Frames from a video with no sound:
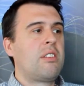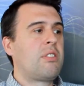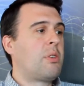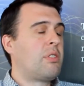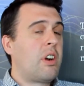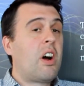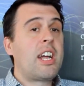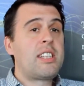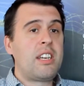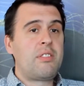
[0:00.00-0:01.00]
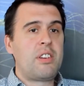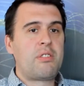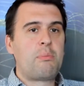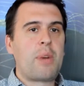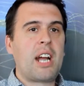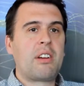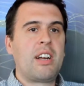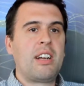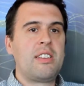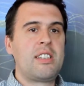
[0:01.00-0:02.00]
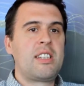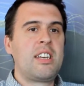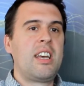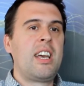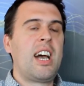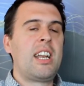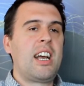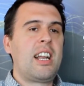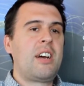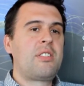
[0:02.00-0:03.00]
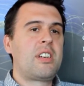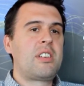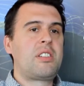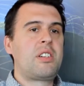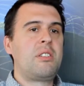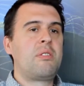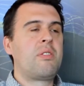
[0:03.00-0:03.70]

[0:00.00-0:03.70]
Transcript: from a variety of different backgrounds, and it allows us to